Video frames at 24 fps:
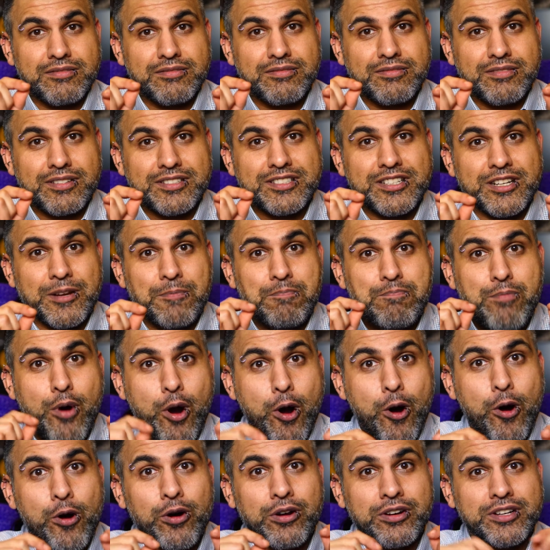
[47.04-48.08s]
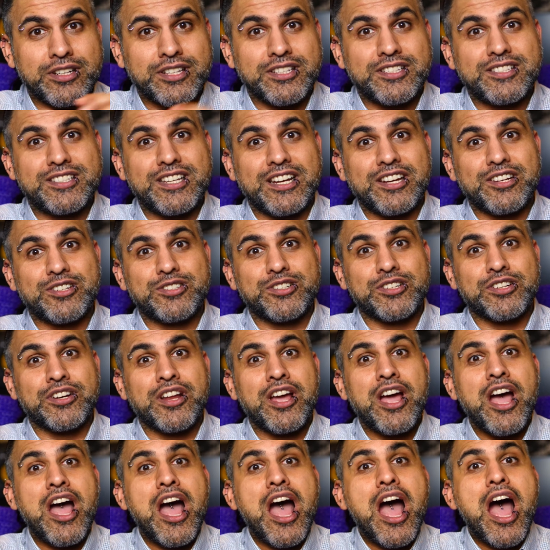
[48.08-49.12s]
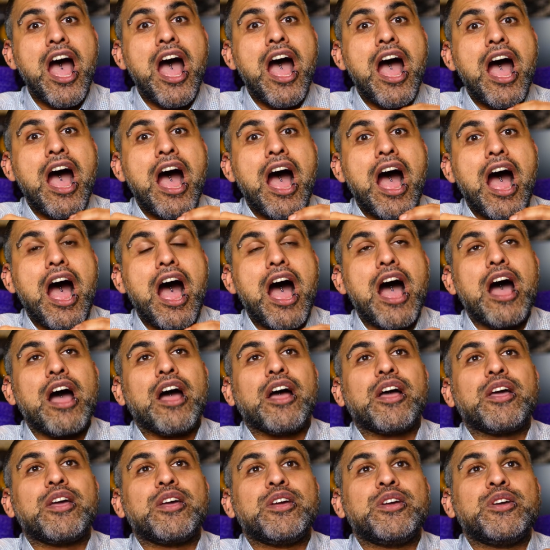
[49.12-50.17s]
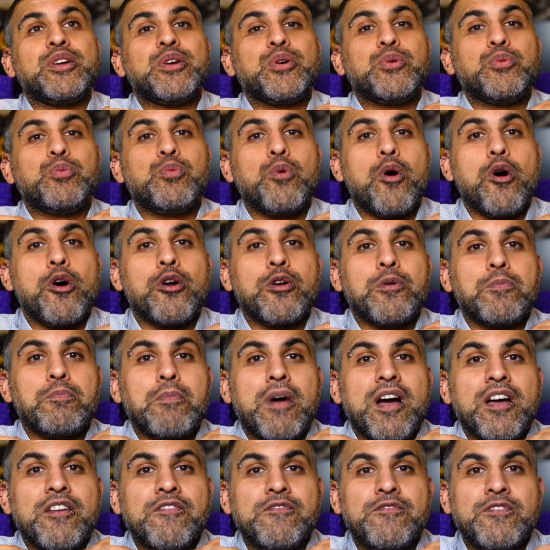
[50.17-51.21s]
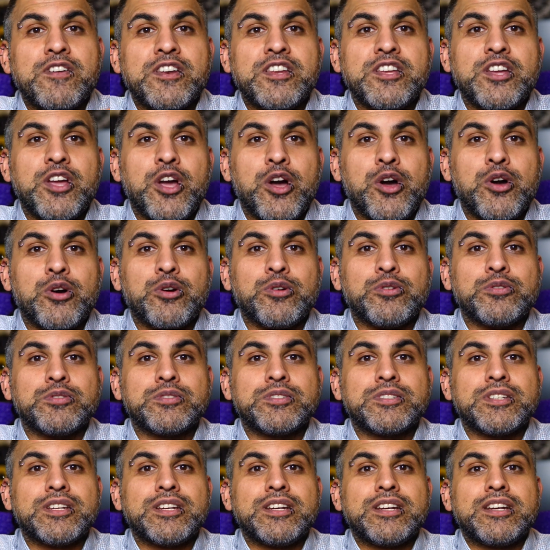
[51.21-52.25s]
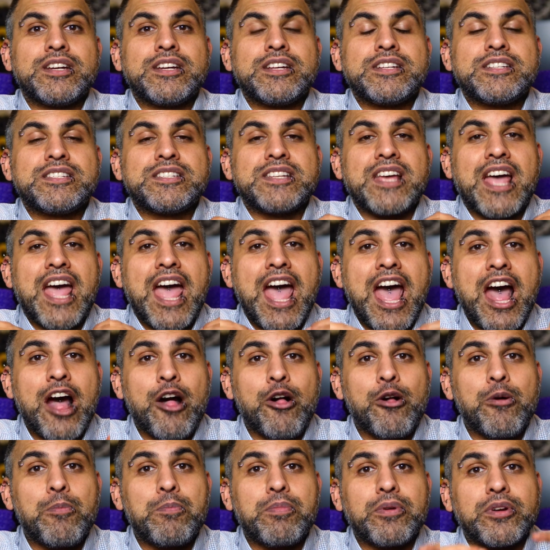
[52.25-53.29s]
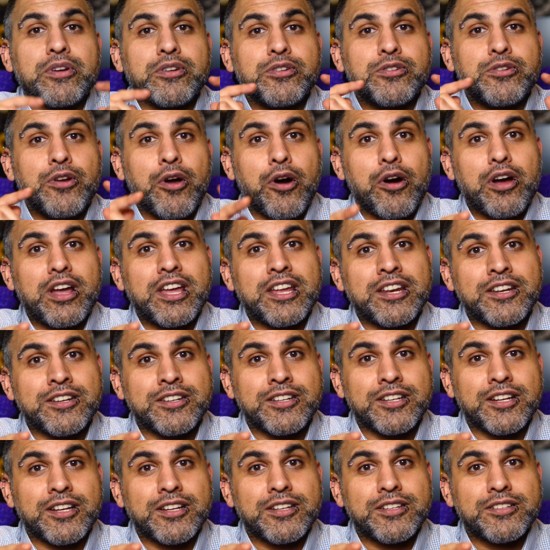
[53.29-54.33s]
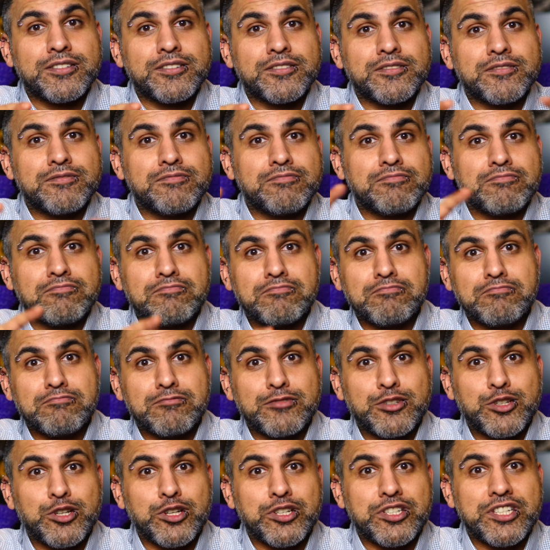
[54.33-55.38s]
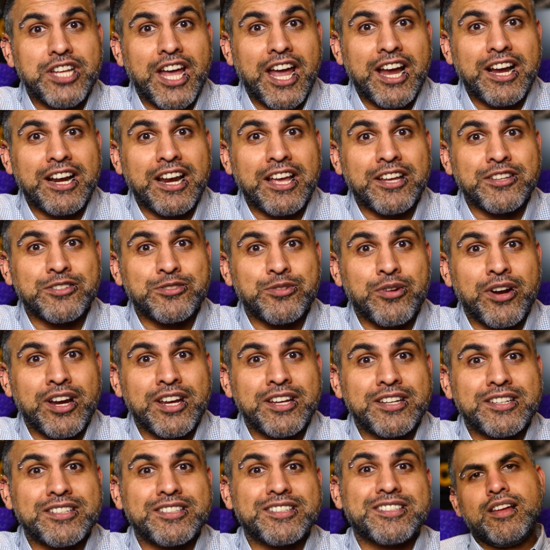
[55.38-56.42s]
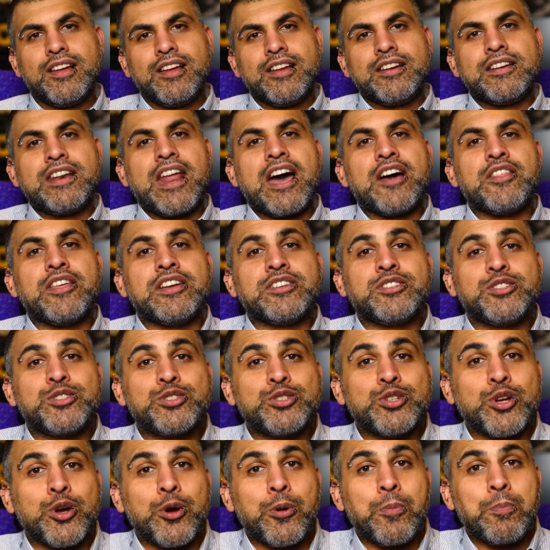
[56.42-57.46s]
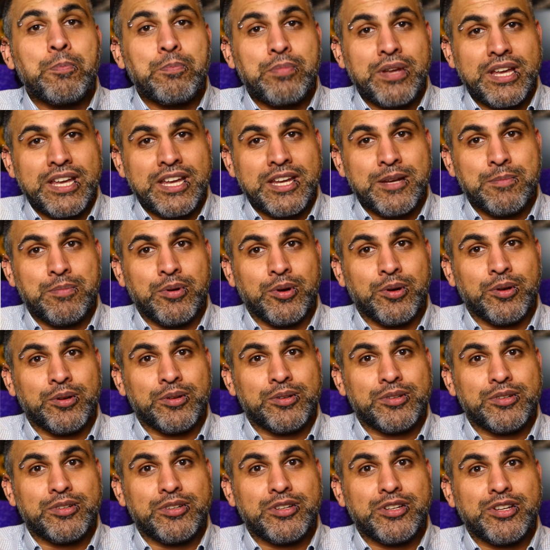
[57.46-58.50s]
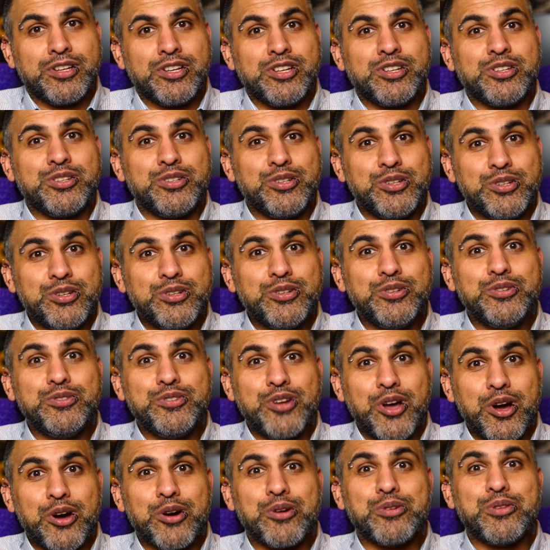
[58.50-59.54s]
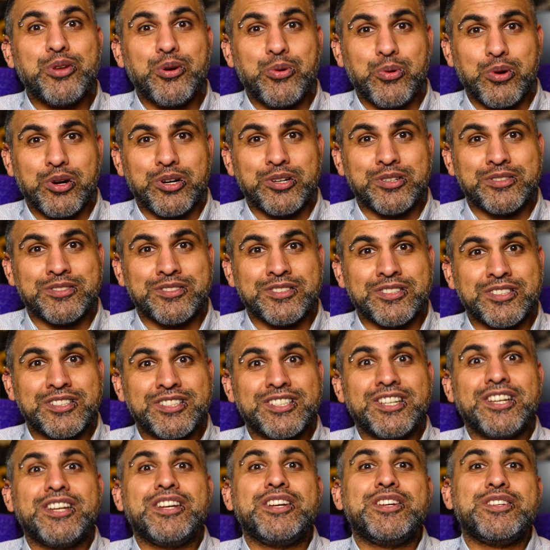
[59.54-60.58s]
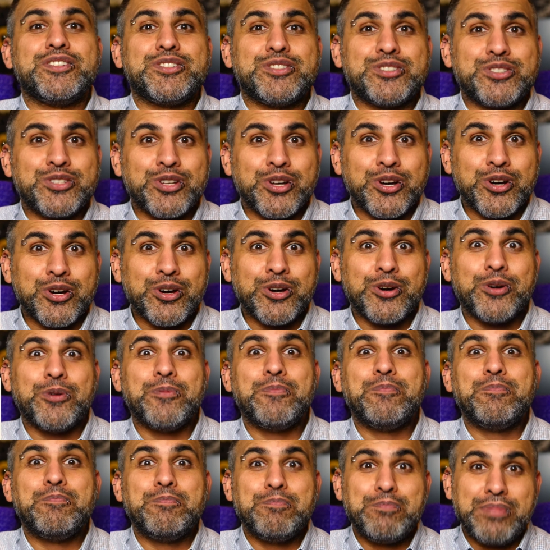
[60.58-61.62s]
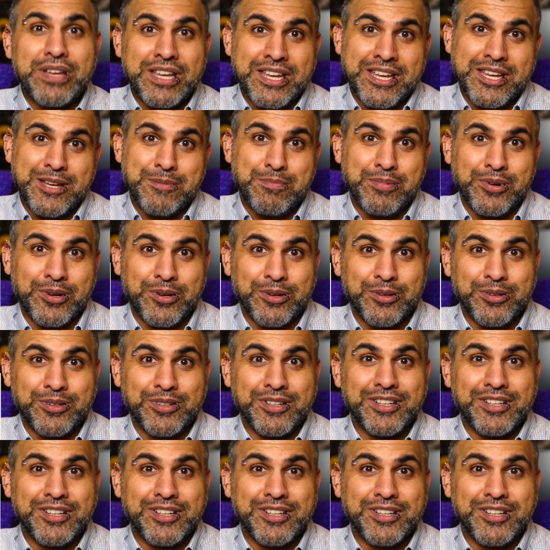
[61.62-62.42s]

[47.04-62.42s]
It's an important distinction. I want my videos to help and not hinder. Good taglines, right? Now there's some people, you know the ones, some people